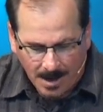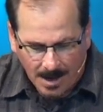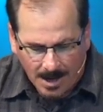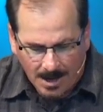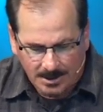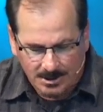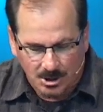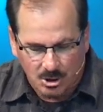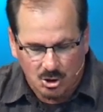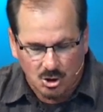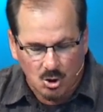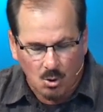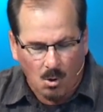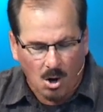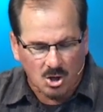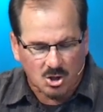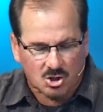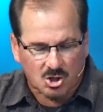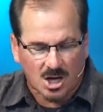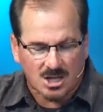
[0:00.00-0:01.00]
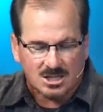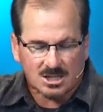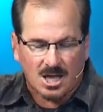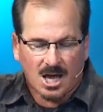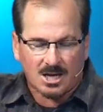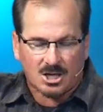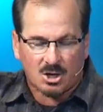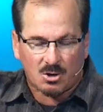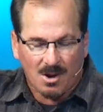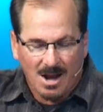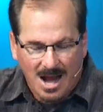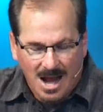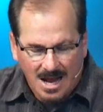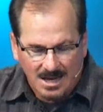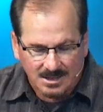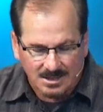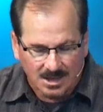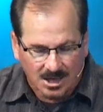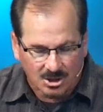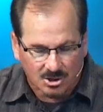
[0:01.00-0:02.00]
He says, You are just like your
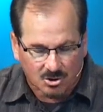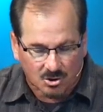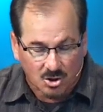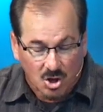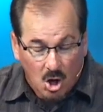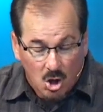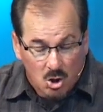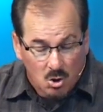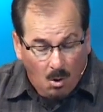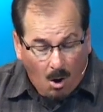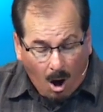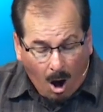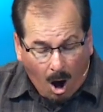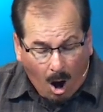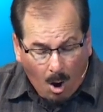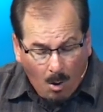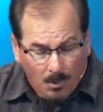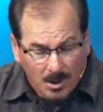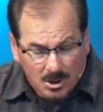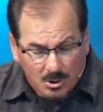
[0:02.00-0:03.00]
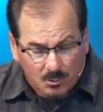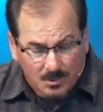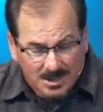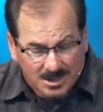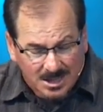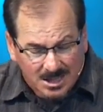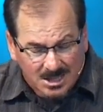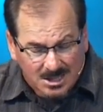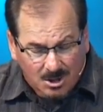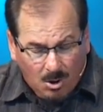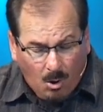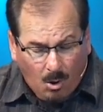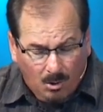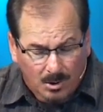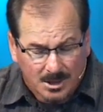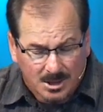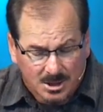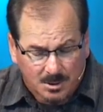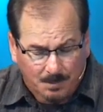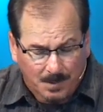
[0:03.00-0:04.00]
ancestors. You always resist the
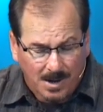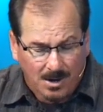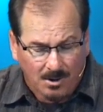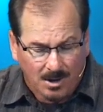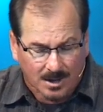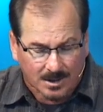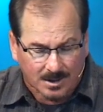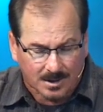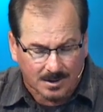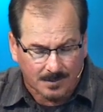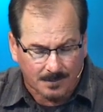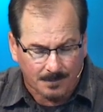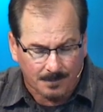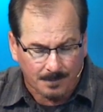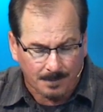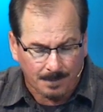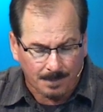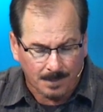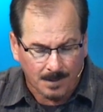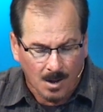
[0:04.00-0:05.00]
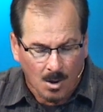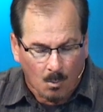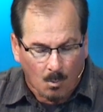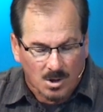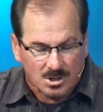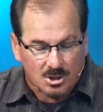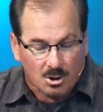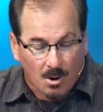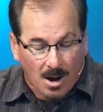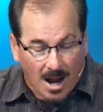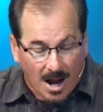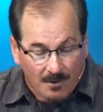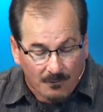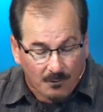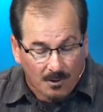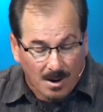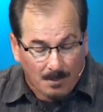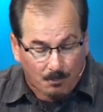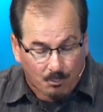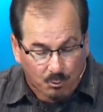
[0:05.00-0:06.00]
Holy Spirit. Was there
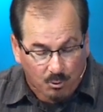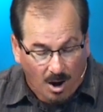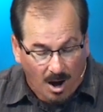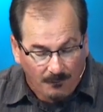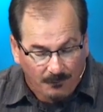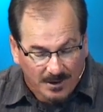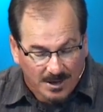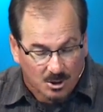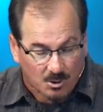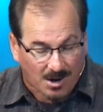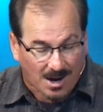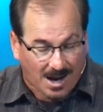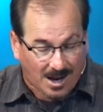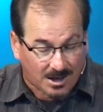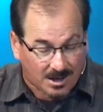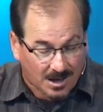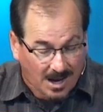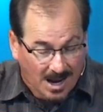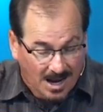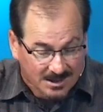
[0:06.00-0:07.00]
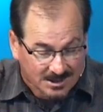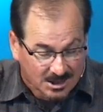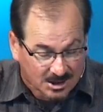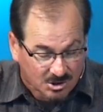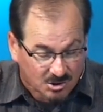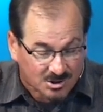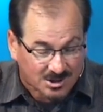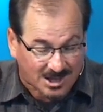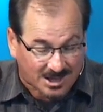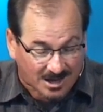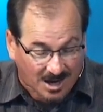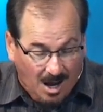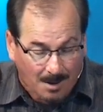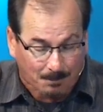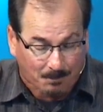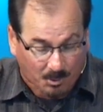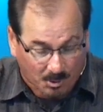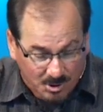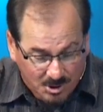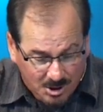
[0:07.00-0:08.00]
ever a prophet your ancestors did not
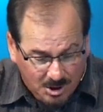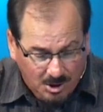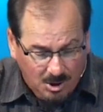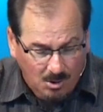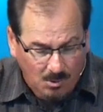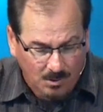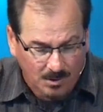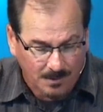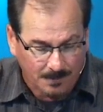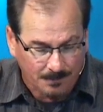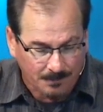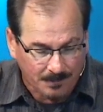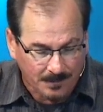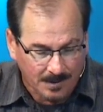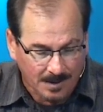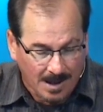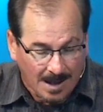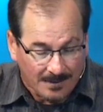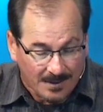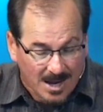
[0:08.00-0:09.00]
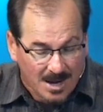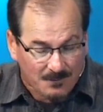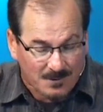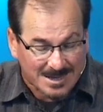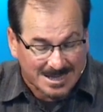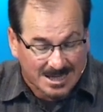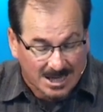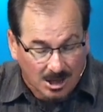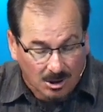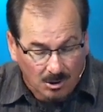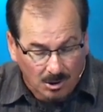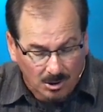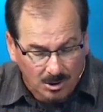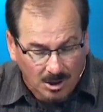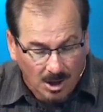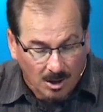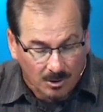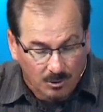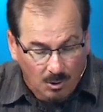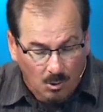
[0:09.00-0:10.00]
persecute? They even killed
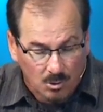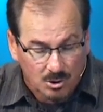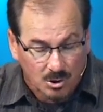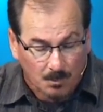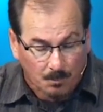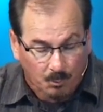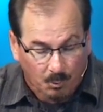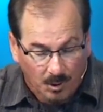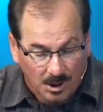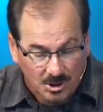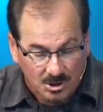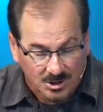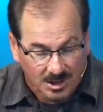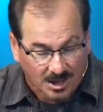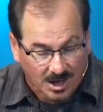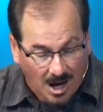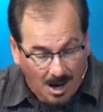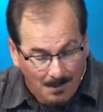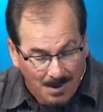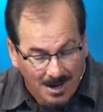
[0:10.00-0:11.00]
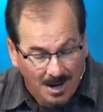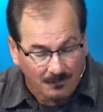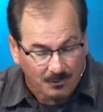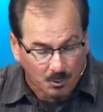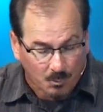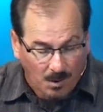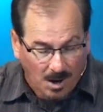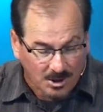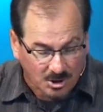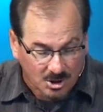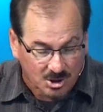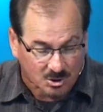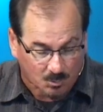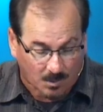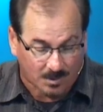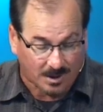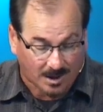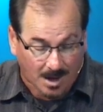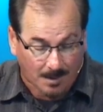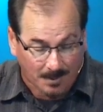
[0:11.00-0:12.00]
those who preached the coming of the righteous
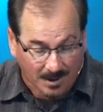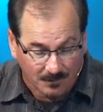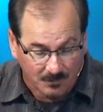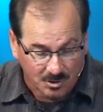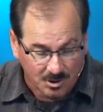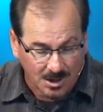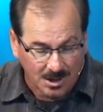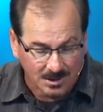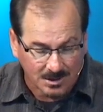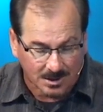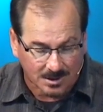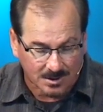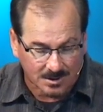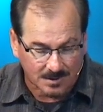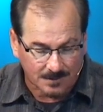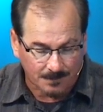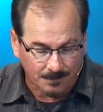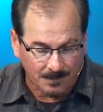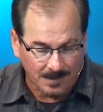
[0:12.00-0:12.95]
one, the coming of Jesus.